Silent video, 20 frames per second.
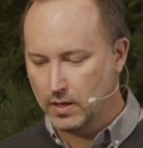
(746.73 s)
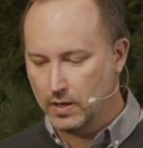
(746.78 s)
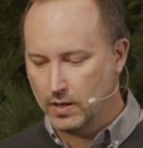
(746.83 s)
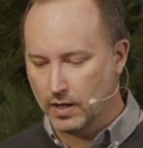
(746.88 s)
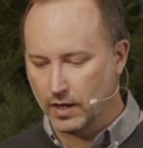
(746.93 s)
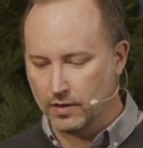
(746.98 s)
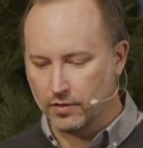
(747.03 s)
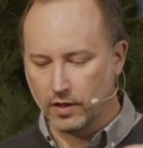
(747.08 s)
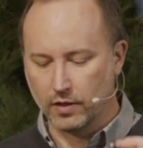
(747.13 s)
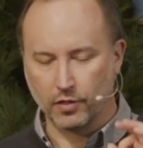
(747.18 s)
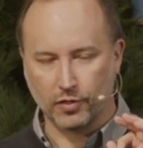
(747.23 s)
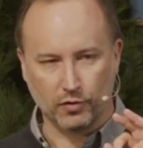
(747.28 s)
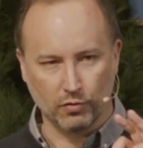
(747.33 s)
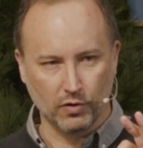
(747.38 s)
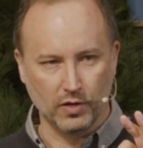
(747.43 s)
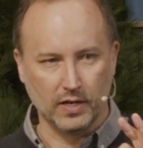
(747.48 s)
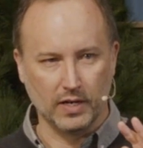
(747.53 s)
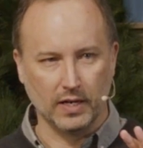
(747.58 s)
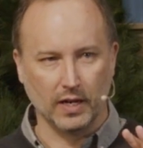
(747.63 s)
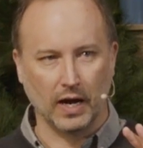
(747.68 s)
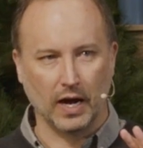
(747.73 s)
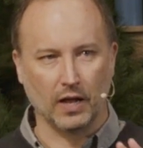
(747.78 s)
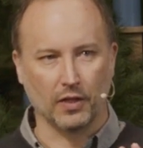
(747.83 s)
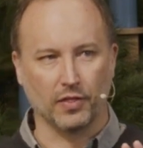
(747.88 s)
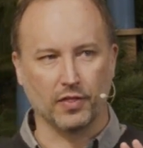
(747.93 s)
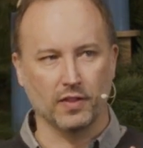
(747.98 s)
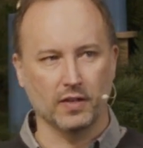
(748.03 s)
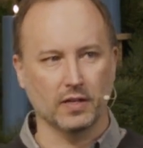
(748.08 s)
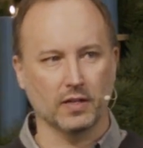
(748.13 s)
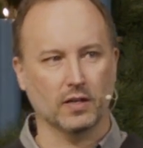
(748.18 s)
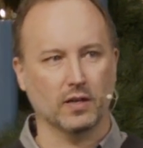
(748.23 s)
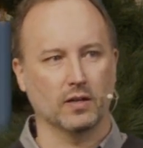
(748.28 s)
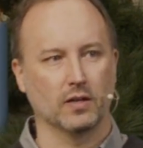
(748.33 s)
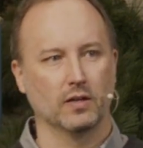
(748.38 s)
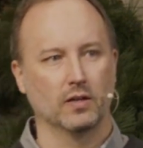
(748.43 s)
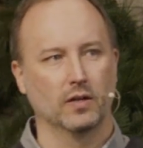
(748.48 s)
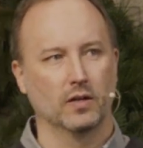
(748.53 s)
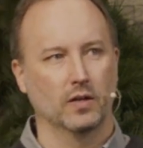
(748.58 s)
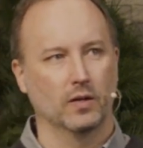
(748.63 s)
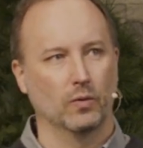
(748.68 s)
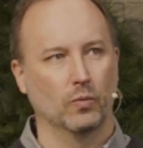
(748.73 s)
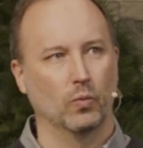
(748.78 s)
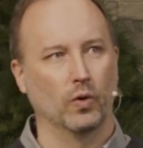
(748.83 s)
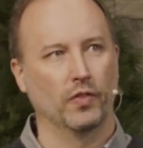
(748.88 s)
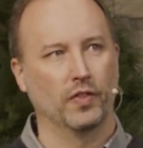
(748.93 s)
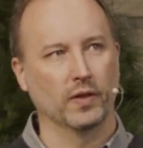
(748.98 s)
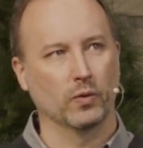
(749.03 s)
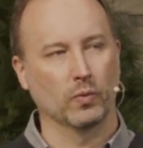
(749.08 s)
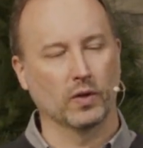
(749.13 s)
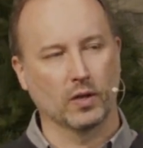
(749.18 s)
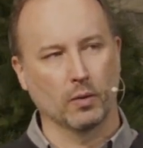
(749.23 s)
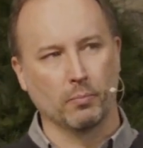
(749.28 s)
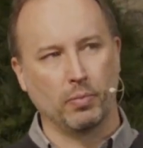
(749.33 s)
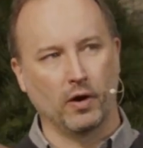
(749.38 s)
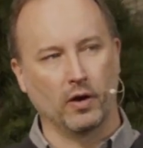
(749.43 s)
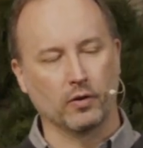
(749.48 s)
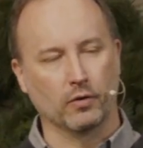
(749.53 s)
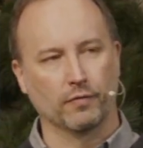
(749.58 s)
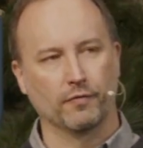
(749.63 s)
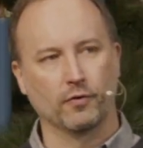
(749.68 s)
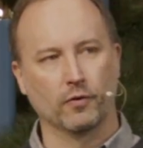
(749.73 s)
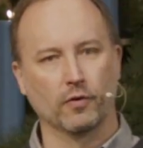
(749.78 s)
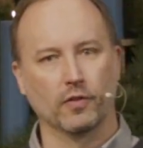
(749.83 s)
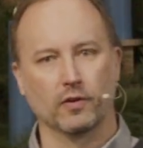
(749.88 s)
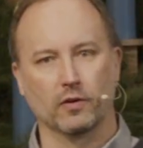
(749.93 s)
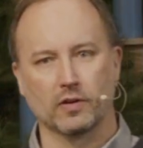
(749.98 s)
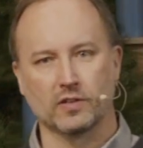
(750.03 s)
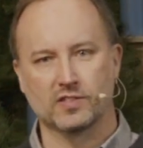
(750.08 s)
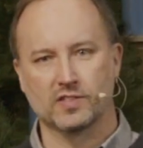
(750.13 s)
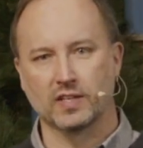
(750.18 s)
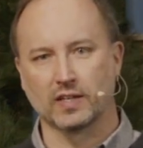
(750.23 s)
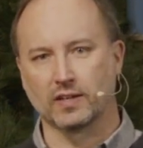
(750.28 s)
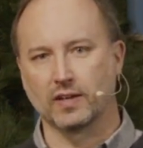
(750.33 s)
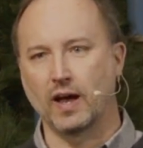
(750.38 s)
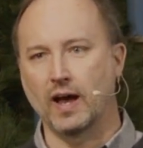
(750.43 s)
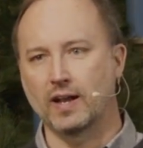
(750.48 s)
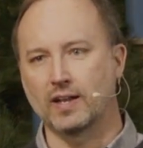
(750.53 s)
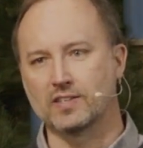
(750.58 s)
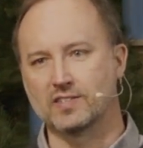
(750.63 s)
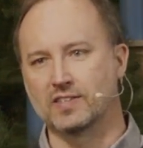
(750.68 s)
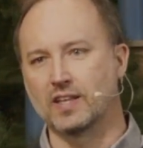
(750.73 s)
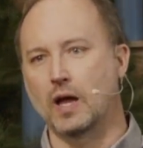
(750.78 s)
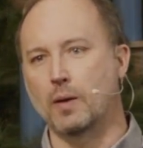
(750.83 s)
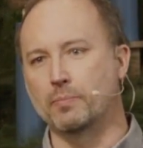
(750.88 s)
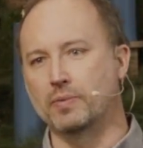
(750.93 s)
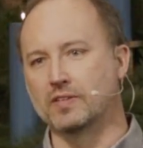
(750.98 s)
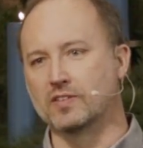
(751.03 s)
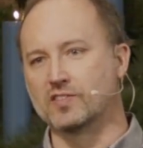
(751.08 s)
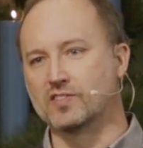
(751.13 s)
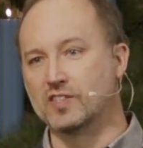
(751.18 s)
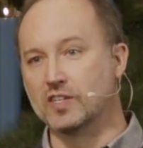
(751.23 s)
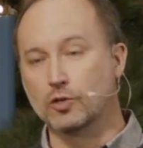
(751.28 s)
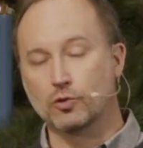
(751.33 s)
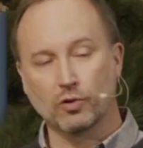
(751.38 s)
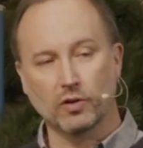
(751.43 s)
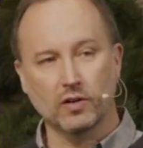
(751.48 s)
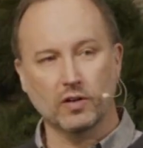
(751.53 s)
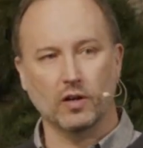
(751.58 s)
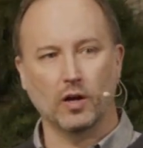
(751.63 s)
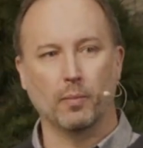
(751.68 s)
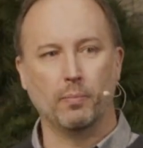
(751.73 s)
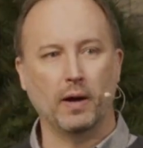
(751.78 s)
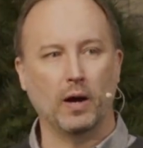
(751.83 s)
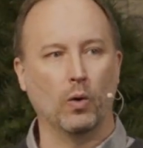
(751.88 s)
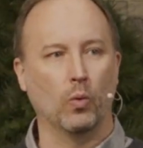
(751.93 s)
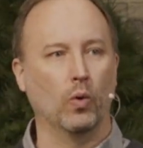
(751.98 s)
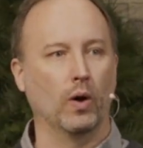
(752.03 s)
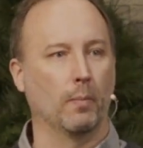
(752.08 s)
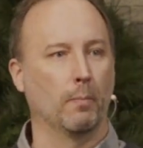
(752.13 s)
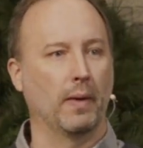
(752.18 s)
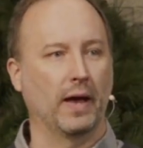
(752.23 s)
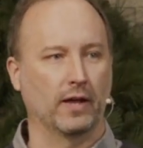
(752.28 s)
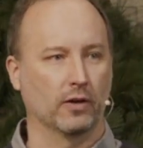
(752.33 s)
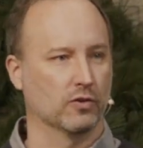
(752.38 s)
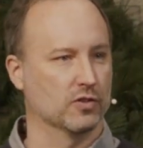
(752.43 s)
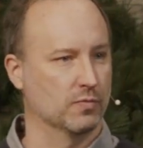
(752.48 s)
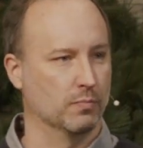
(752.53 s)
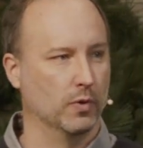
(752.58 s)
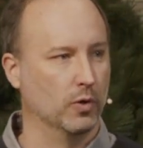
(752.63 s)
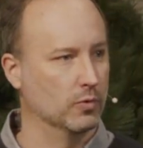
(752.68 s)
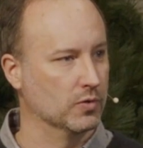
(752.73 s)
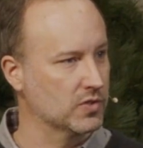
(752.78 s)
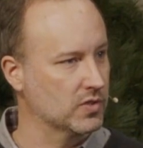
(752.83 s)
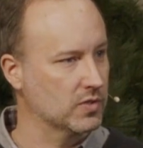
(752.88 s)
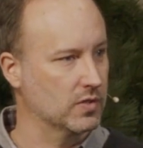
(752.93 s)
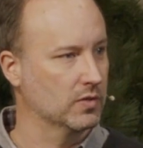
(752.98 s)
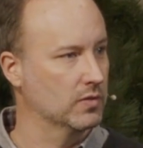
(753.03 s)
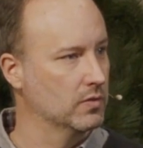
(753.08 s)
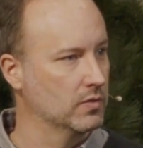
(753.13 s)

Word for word: And then, three, I think one thing we can ponder further is that God has not been secret about what matters most.